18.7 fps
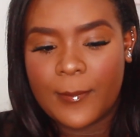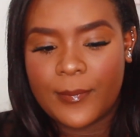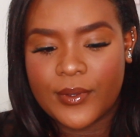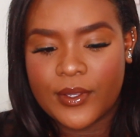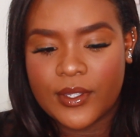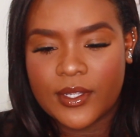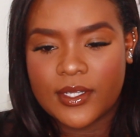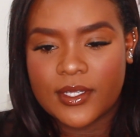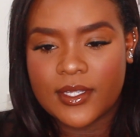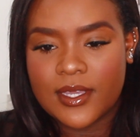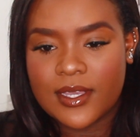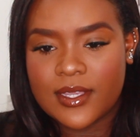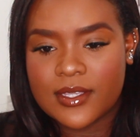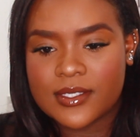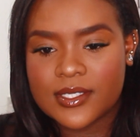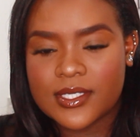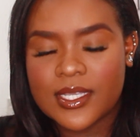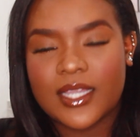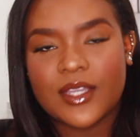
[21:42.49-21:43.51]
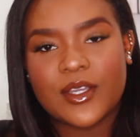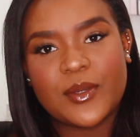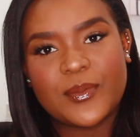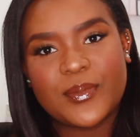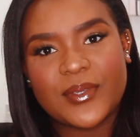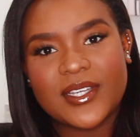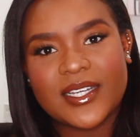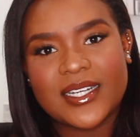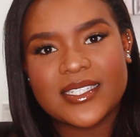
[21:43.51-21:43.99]
But yes, I
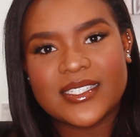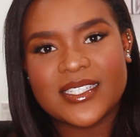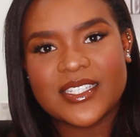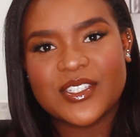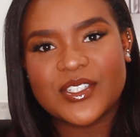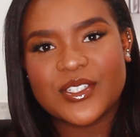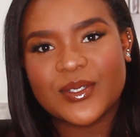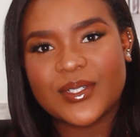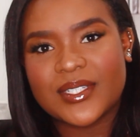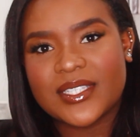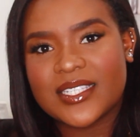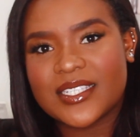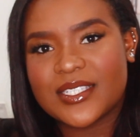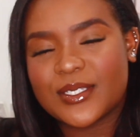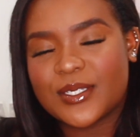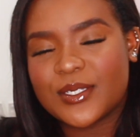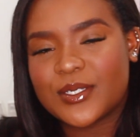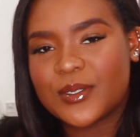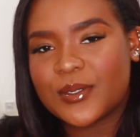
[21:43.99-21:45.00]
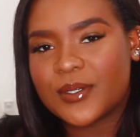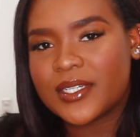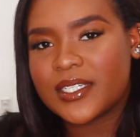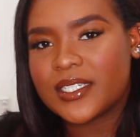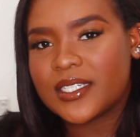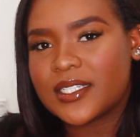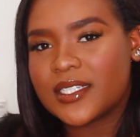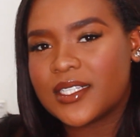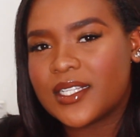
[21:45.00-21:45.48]
hope you guys enjoyed this
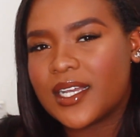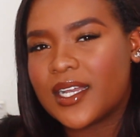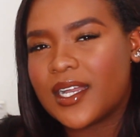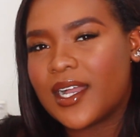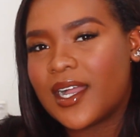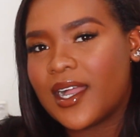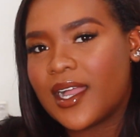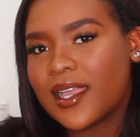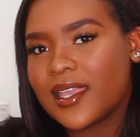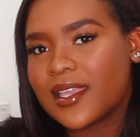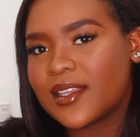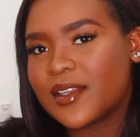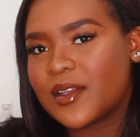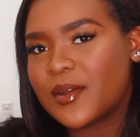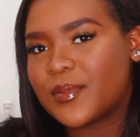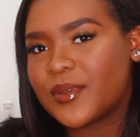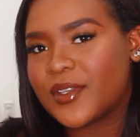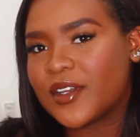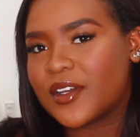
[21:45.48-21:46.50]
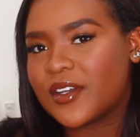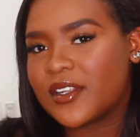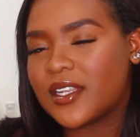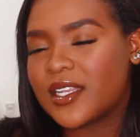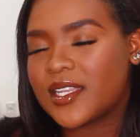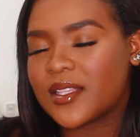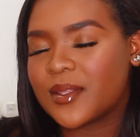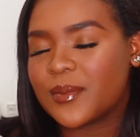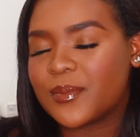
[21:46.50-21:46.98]
tutorial. I hope you
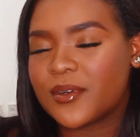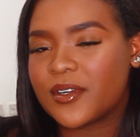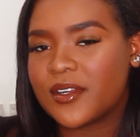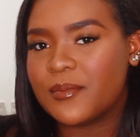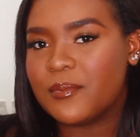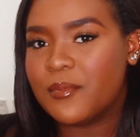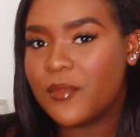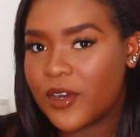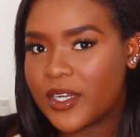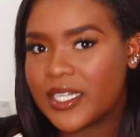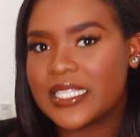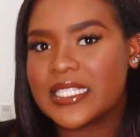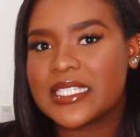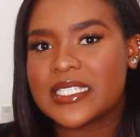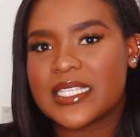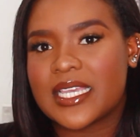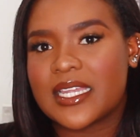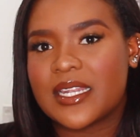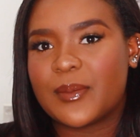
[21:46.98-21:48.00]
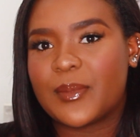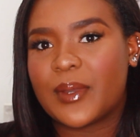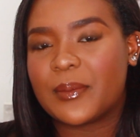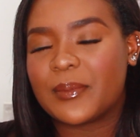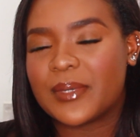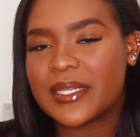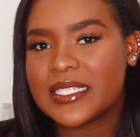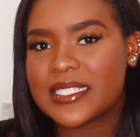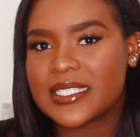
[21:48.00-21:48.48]
got a little more insight
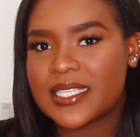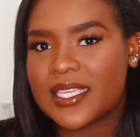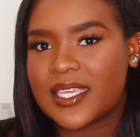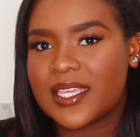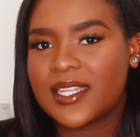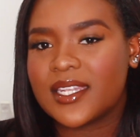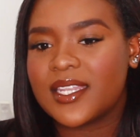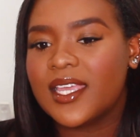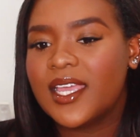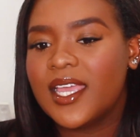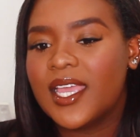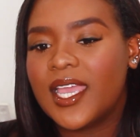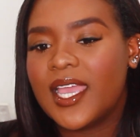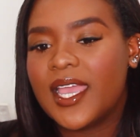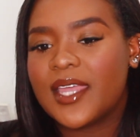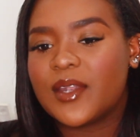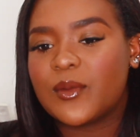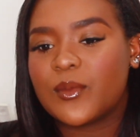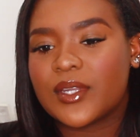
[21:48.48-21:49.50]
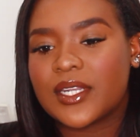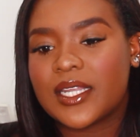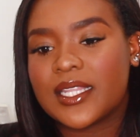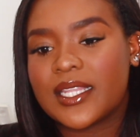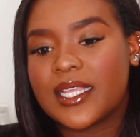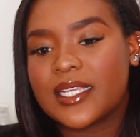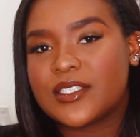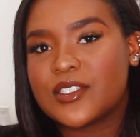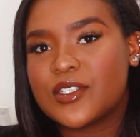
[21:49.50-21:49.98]
about my skin and what
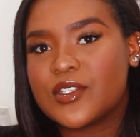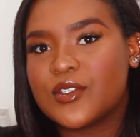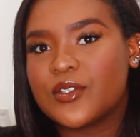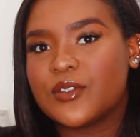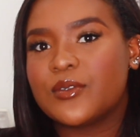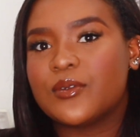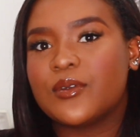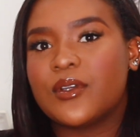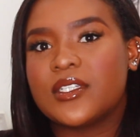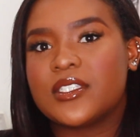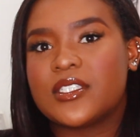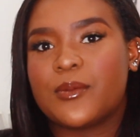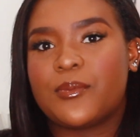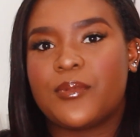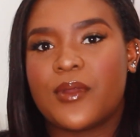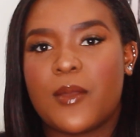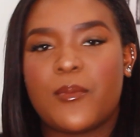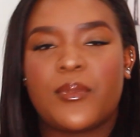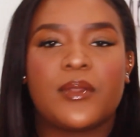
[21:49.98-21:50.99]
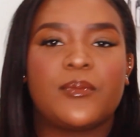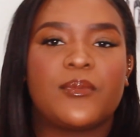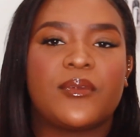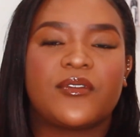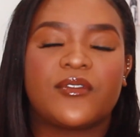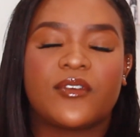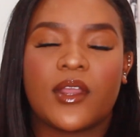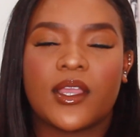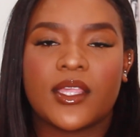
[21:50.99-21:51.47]
I like to do to prep it
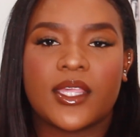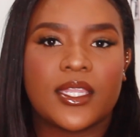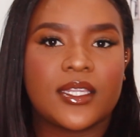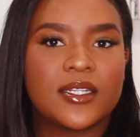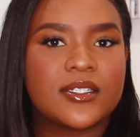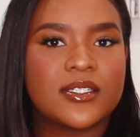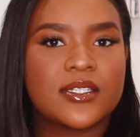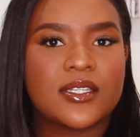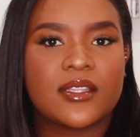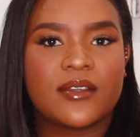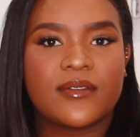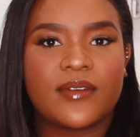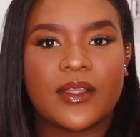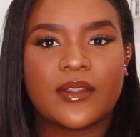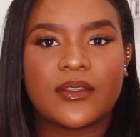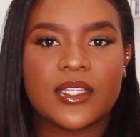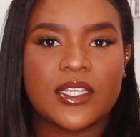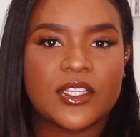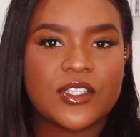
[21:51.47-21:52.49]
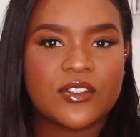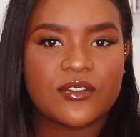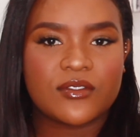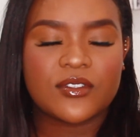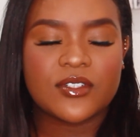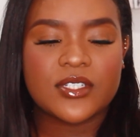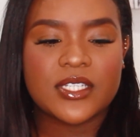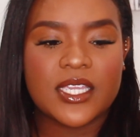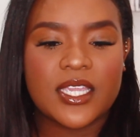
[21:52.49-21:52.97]
before I get into the foundation
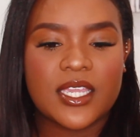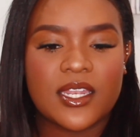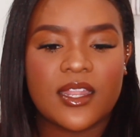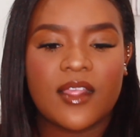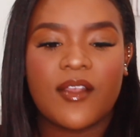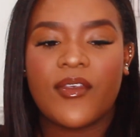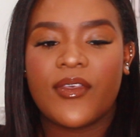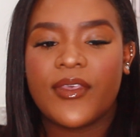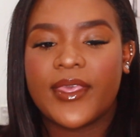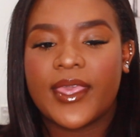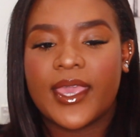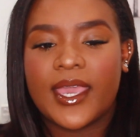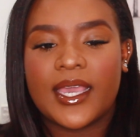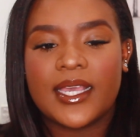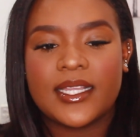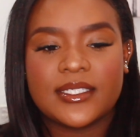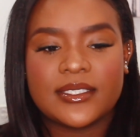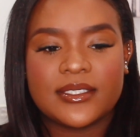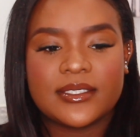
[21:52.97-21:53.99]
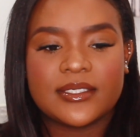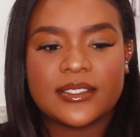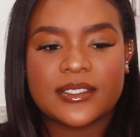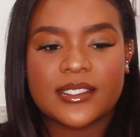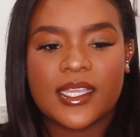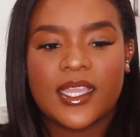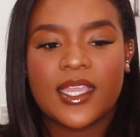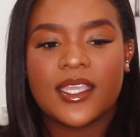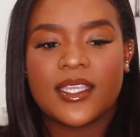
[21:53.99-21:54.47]
routine.
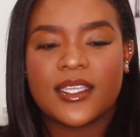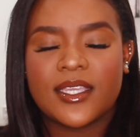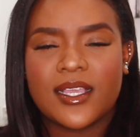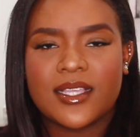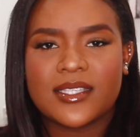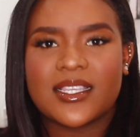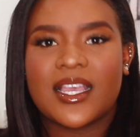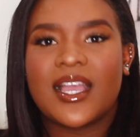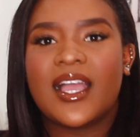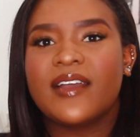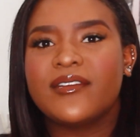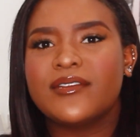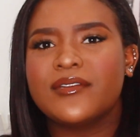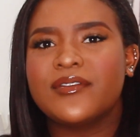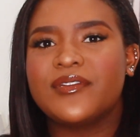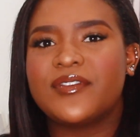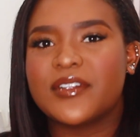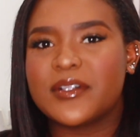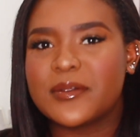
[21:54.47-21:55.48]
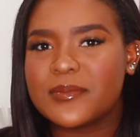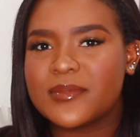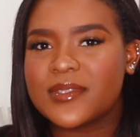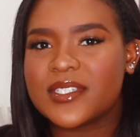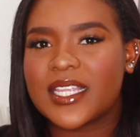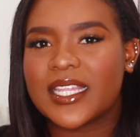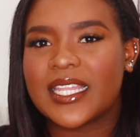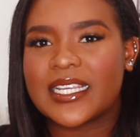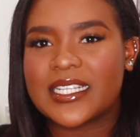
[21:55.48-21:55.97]
And yes, I haven't
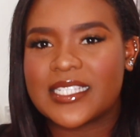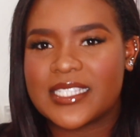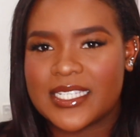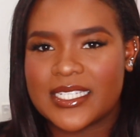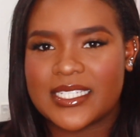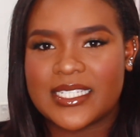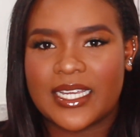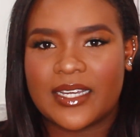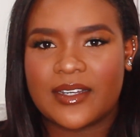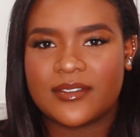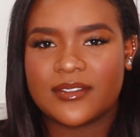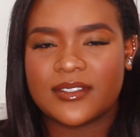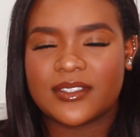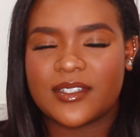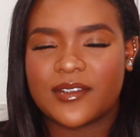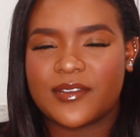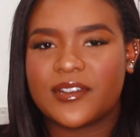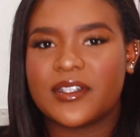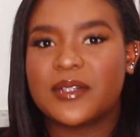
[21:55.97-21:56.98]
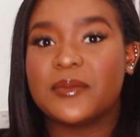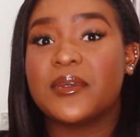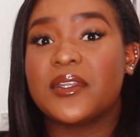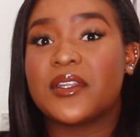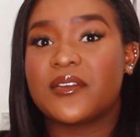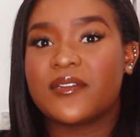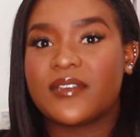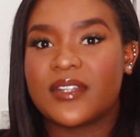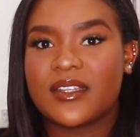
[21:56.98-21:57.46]
filmed, like sit down to film
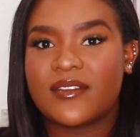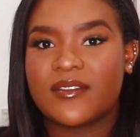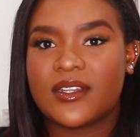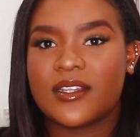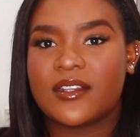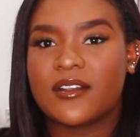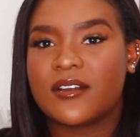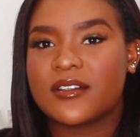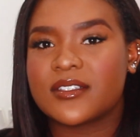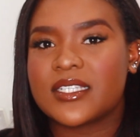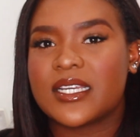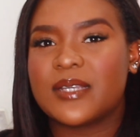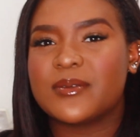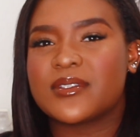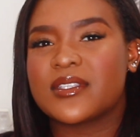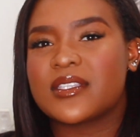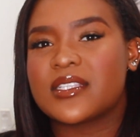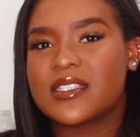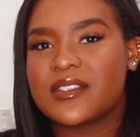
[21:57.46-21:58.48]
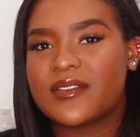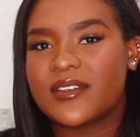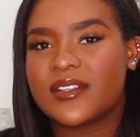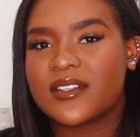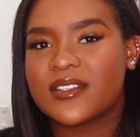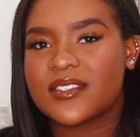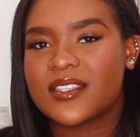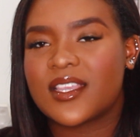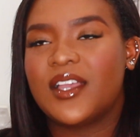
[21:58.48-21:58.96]
in a really long time, so this
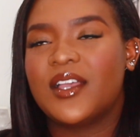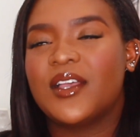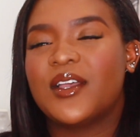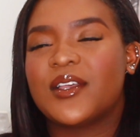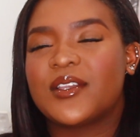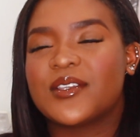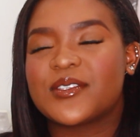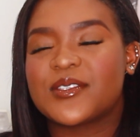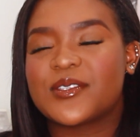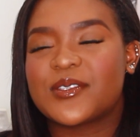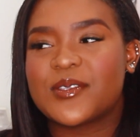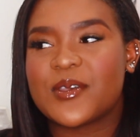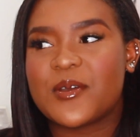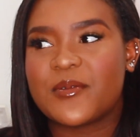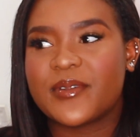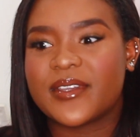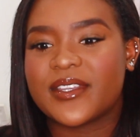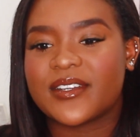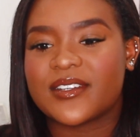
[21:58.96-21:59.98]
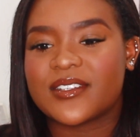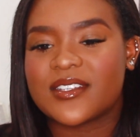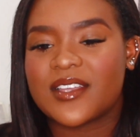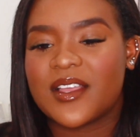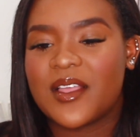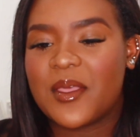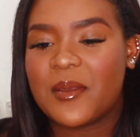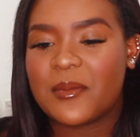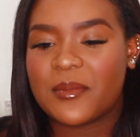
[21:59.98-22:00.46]
feels so weird.
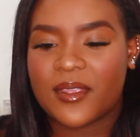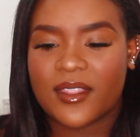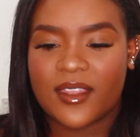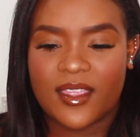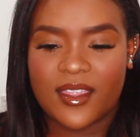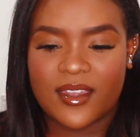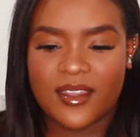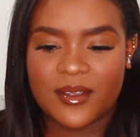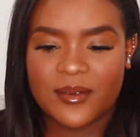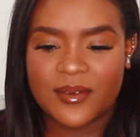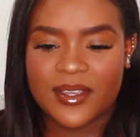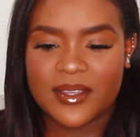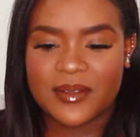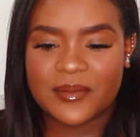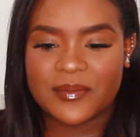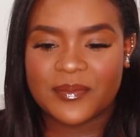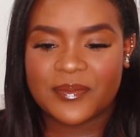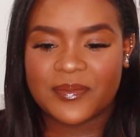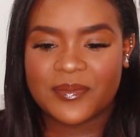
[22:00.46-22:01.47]
But anyway,